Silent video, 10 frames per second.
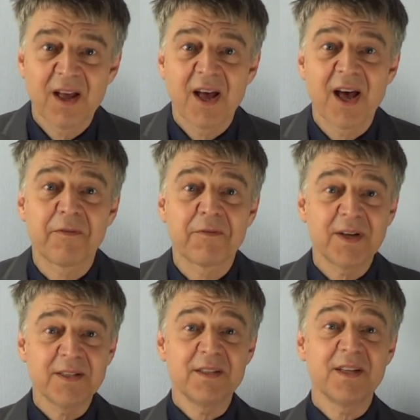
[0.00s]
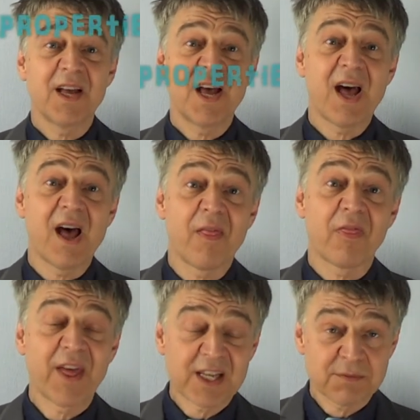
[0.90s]
Have fun and
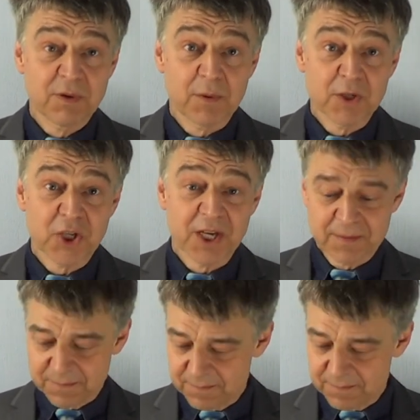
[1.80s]
thanks for watching.